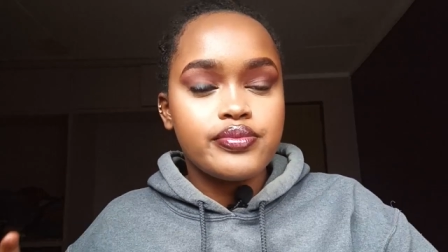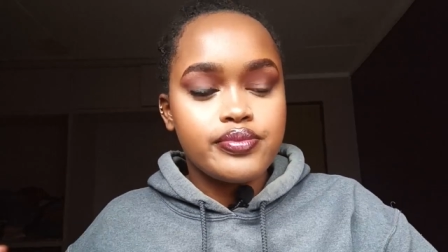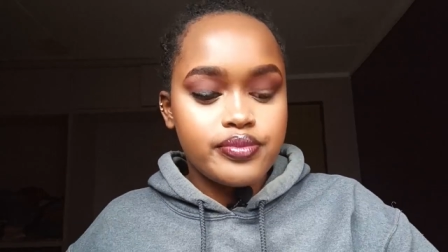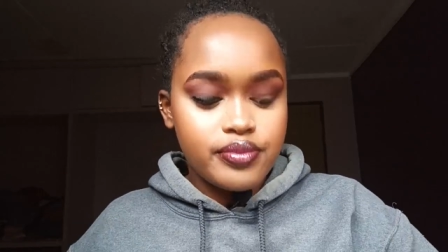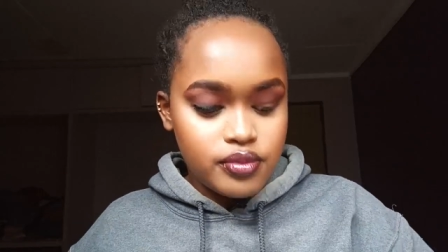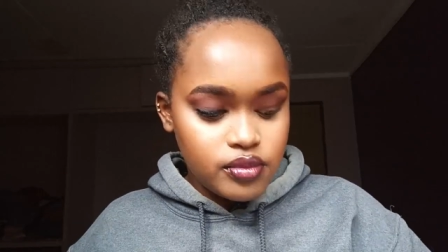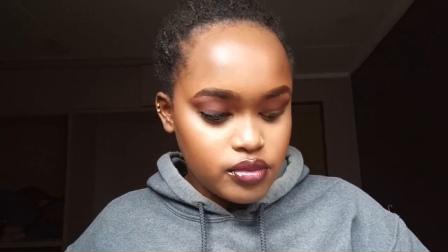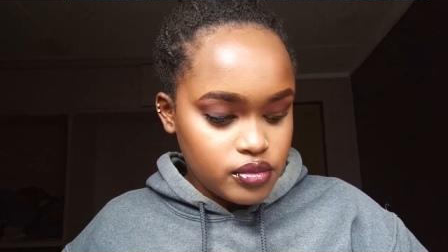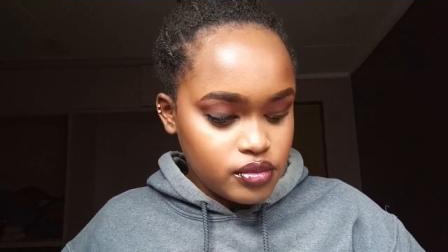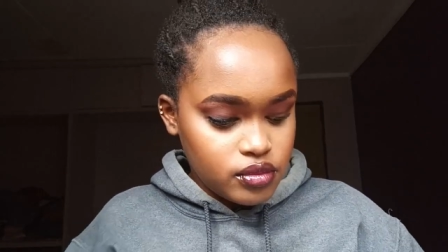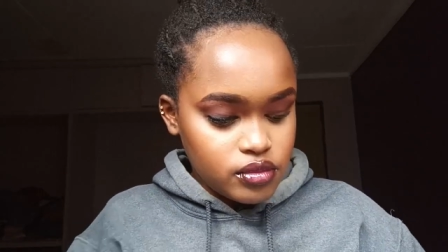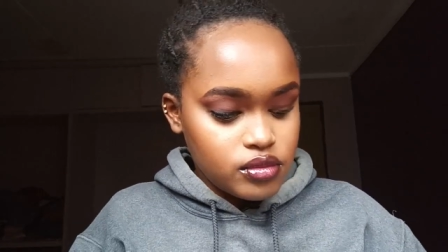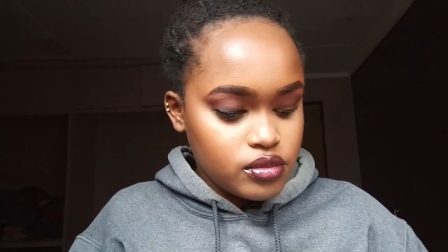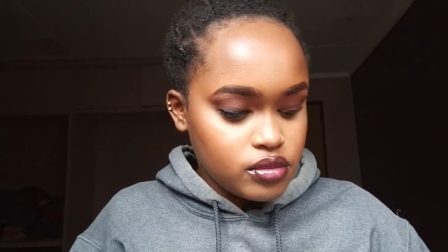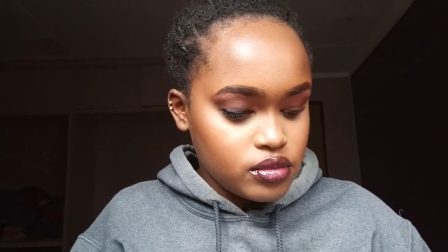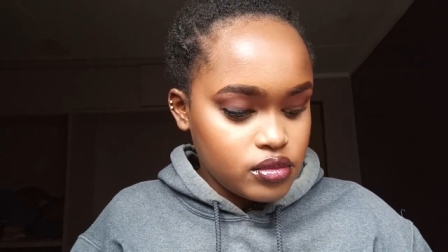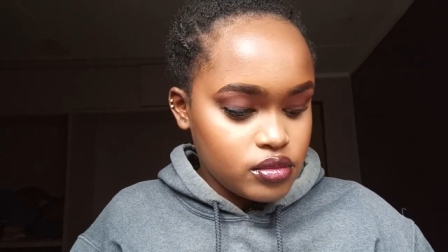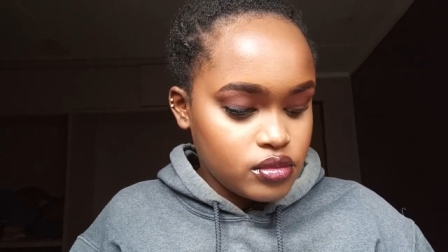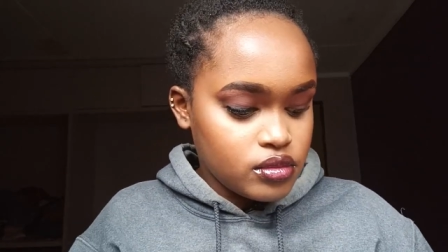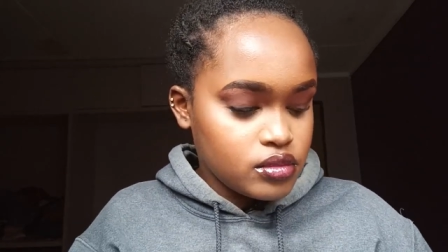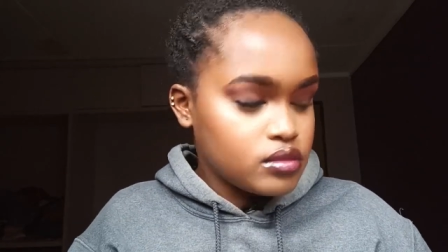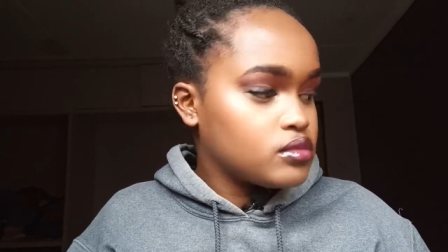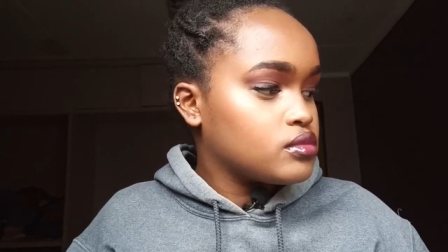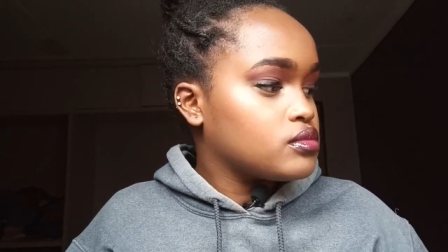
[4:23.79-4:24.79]
a basic
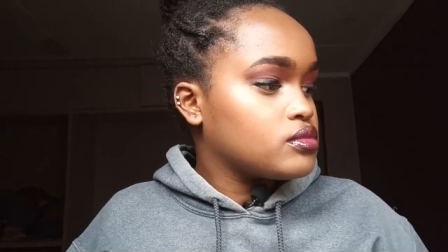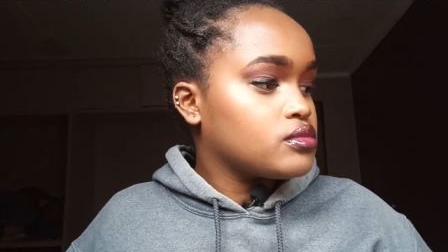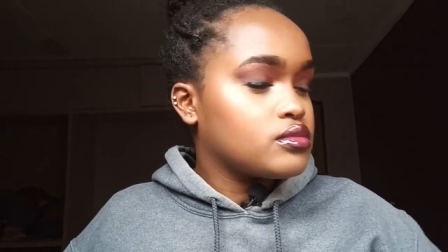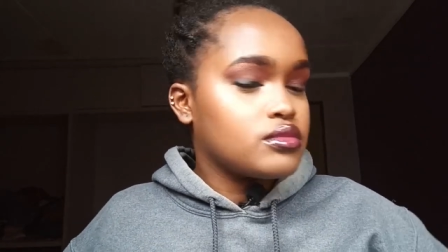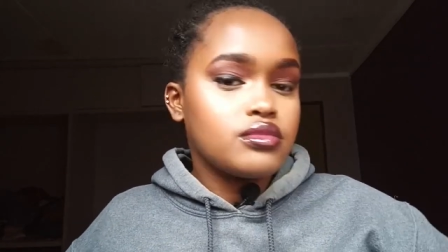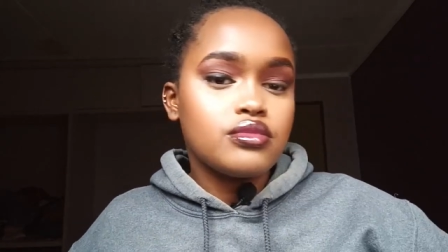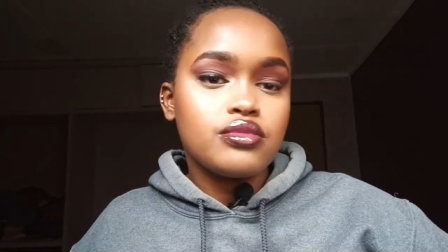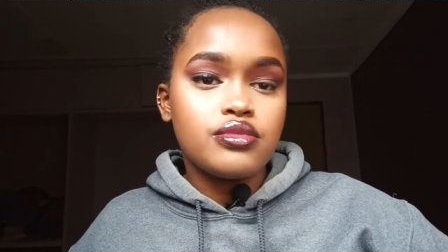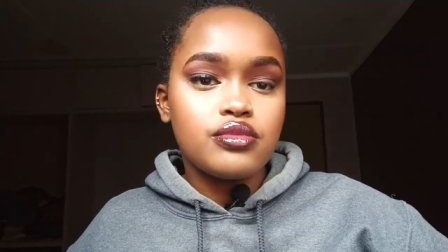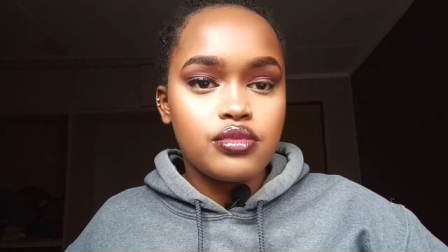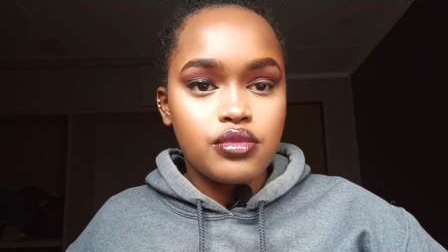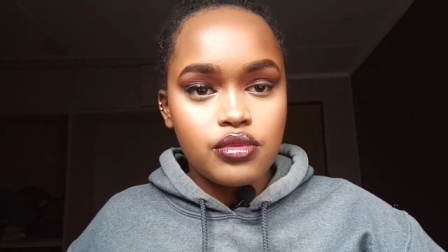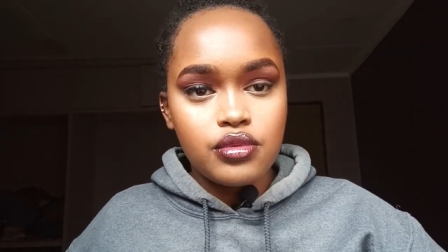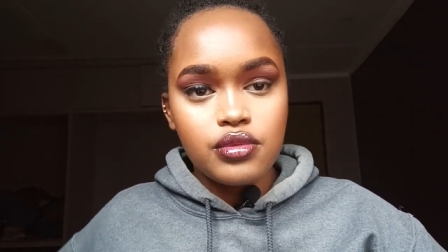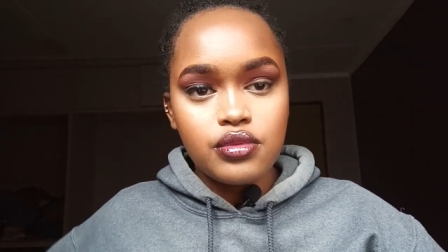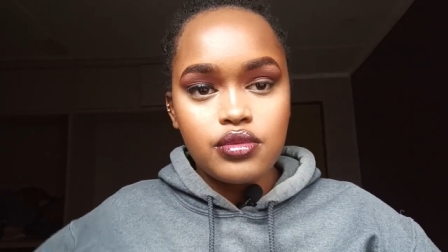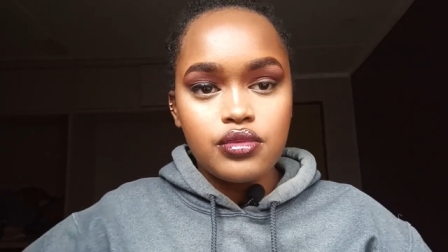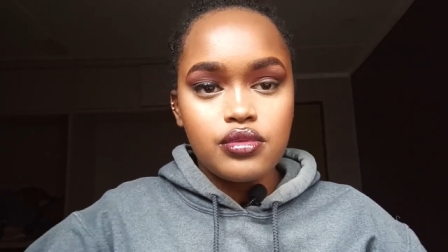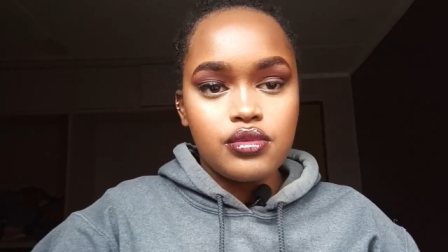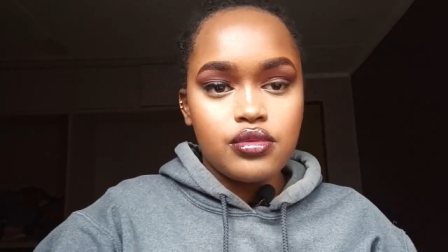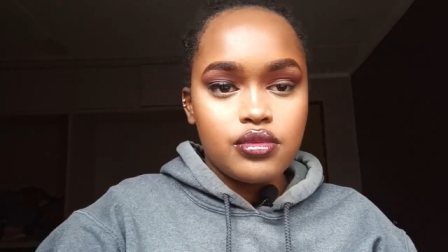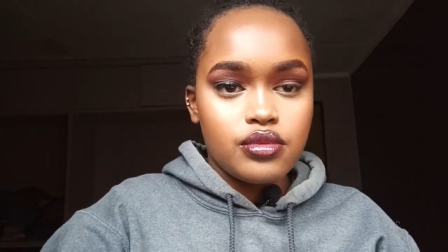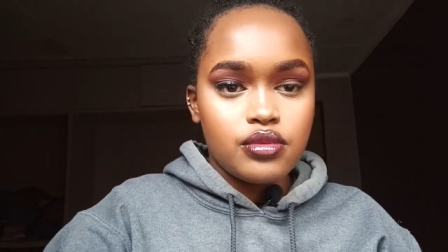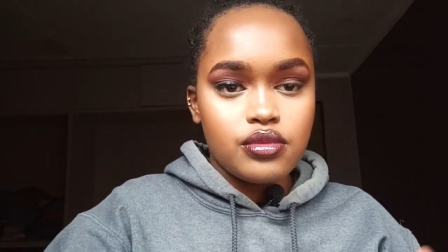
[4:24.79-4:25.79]
person because of the
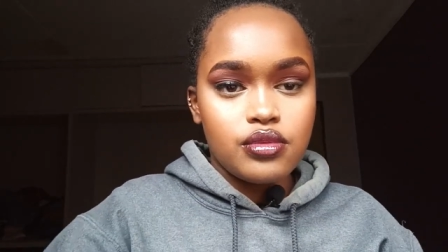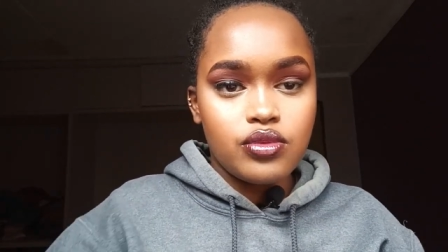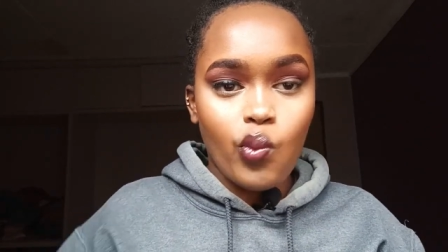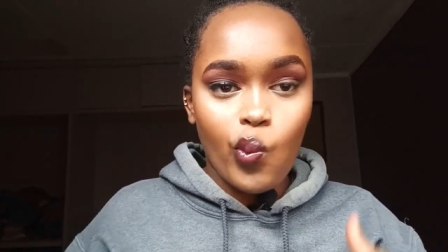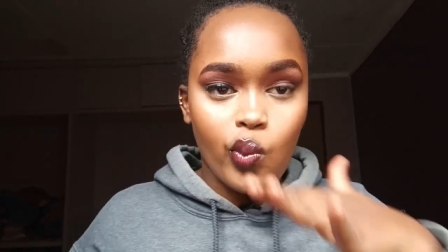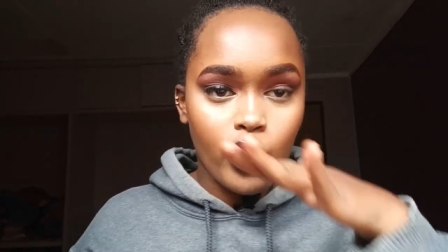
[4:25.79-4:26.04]
ghetto.